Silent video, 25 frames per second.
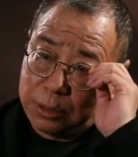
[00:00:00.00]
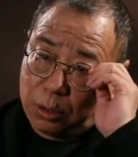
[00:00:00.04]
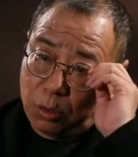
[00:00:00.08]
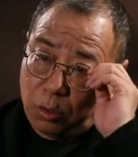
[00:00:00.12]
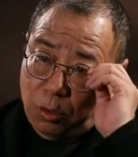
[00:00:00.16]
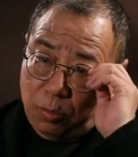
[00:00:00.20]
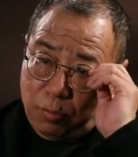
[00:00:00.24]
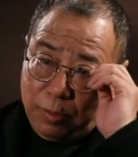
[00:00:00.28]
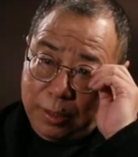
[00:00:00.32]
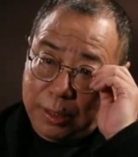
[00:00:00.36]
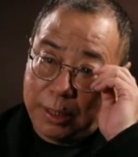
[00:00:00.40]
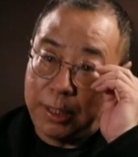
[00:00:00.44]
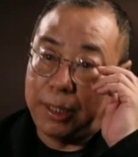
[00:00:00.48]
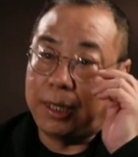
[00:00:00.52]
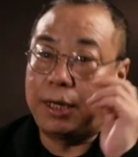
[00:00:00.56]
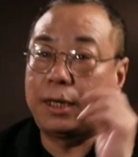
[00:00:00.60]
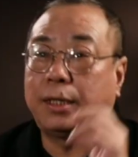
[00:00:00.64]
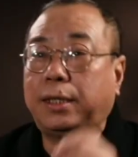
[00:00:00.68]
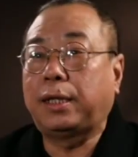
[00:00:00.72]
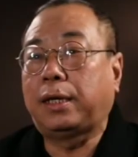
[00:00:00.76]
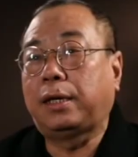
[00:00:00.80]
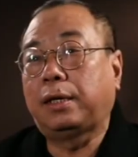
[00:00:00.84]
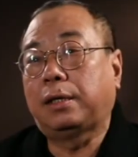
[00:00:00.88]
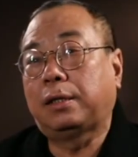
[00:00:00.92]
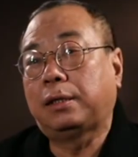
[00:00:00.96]
on social
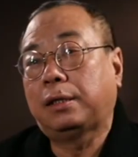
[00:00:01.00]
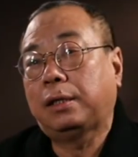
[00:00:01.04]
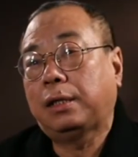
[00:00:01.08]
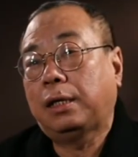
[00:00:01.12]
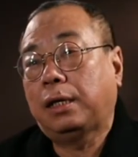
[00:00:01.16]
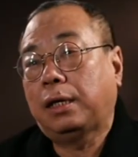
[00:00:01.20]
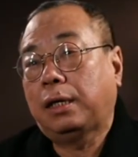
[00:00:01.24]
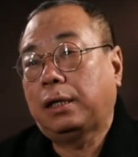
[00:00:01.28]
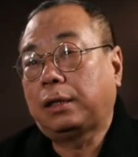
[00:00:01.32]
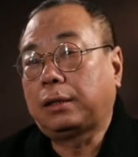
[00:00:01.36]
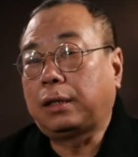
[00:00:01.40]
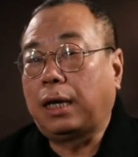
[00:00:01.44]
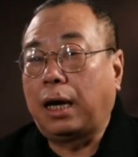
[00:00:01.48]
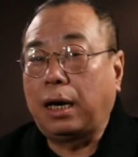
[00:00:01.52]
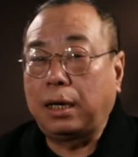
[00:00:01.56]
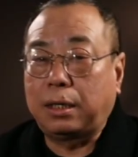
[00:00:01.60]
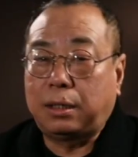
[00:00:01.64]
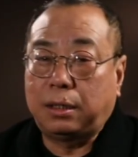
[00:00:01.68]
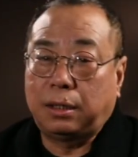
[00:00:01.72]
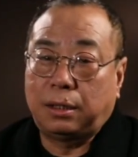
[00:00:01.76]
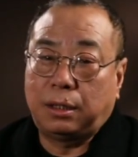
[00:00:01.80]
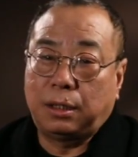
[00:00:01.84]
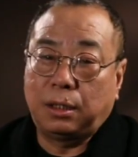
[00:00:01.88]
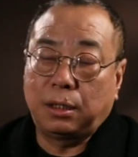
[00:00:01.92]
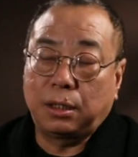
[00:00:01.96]
problems, if
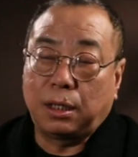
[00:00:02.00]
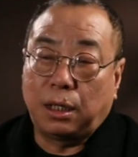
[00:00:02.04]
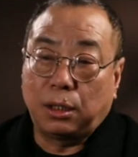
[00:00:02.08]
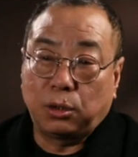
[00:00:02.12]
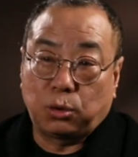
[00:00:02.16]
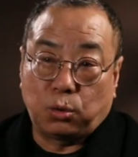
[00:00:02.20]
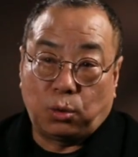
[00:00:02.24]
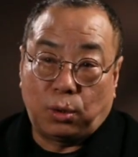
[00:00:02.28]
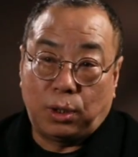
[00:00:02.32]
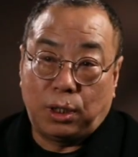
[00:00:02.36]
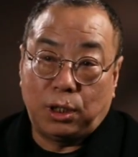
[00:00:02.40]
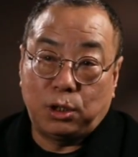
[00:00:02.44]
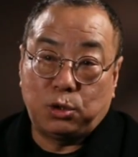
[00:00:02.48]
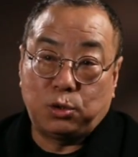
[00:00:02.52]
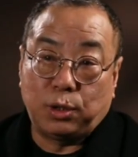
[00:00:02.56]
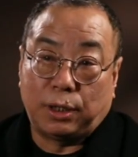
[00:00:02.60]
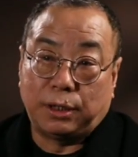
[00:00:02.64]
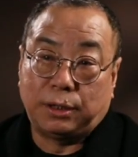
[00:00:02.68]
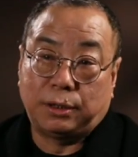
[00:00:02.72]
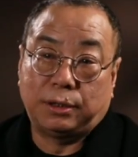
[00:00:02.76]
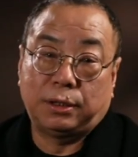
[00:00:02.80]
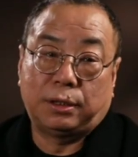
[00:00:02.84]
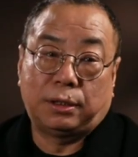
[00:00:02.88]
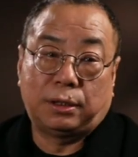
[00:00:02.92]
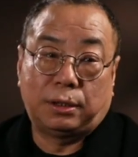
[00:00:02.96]
people want to watch them
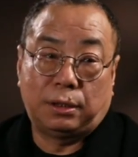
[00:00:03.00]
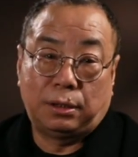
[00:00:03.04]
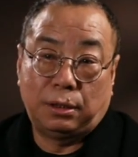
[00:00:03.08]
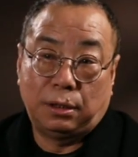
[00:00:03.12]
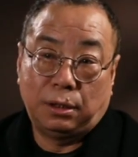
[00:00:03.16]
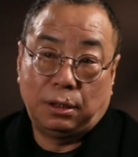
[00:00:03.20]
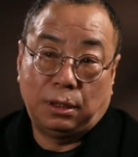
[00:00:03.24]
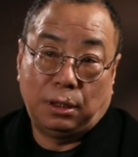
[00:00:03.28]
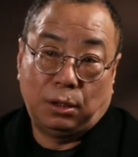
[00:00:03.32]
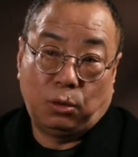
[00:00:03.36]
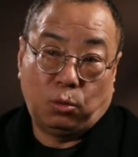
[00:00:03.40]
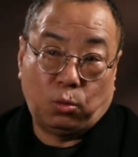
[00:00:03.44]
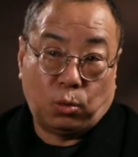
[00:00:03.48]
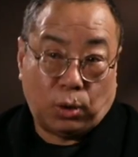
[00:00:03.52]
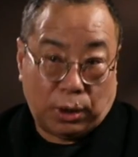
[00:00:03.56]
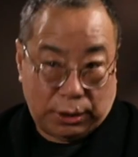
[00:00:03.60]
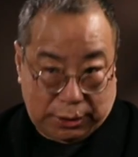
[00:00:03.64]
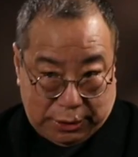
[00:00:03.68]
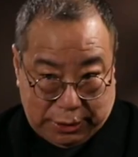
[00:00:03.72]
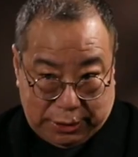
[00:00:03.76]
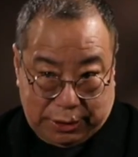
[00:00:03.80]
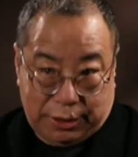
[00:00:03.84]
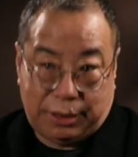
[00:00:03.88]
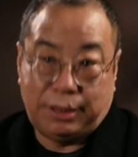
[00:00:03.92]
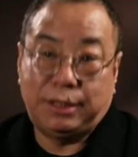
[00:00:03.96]
online, which is
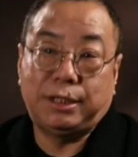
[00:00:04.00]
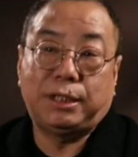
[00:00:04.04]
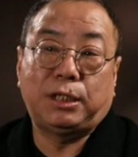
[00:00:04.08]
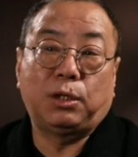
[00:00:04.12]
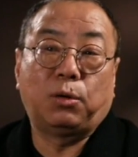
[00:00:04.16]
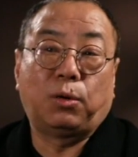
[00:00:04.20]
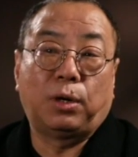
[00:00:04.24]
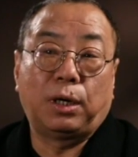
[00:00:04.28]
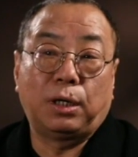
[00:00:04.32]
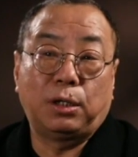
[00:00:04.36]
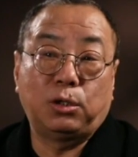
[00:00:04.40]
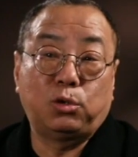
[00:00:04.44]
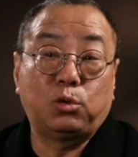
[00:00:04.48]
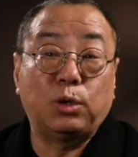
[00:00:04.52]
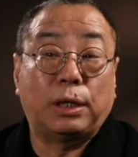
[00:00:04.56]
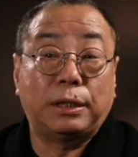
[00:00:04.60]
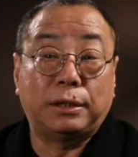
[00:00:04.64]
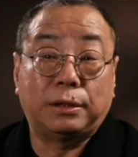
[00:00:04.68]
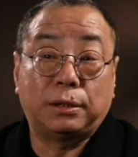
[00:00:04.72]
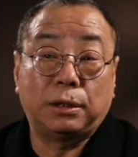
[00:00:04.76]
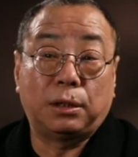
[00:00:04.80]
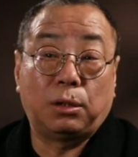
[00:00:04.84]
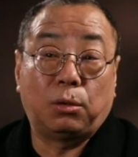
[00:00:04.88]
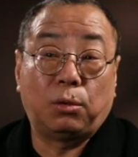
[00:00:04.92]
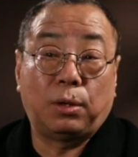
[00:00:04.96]
easier than going to the
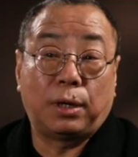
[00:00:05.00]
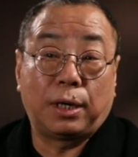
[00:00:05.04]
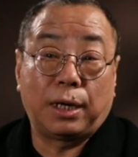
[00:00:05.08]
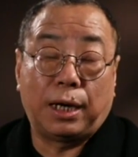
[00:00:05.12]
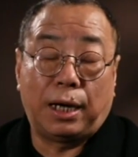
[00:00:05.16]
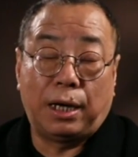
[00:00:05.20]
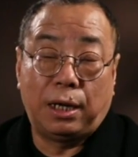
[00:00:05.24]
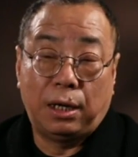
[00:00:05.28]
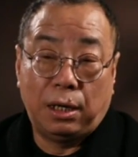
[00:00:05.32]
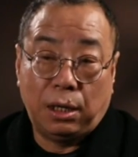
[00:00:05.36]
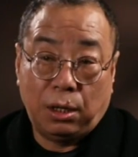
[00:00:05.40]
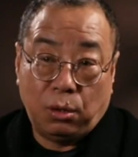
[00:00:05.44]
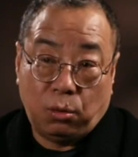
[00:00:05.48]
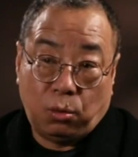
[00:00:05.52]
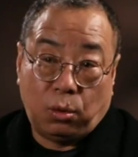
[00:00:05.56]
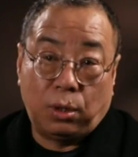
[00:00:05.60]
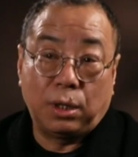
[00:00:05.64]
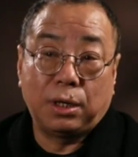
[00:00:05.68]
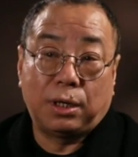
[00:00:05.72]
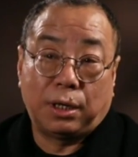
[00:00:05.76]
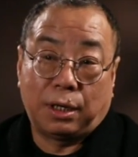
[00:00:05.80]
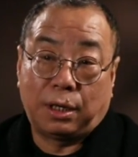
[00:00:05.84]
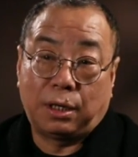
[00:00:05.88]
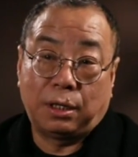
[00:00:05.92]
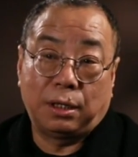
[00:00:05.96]
cinema, they
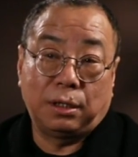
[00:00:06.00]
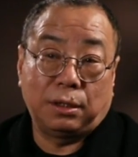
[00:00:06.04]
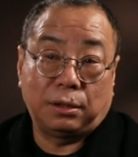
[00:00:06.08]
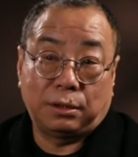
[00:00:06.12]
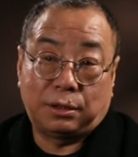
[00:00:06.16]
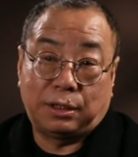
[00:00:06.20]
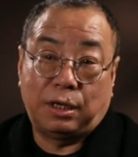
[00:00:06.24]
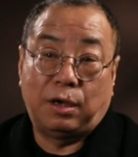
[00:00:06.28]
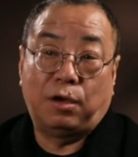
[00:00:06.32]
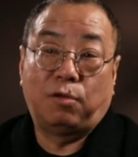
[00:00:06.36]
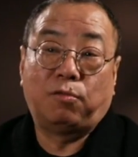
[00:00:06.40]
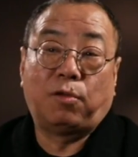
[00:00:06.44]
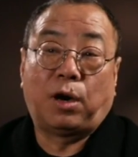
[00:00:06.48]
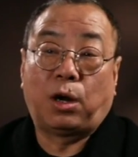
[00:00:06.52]
should be able to do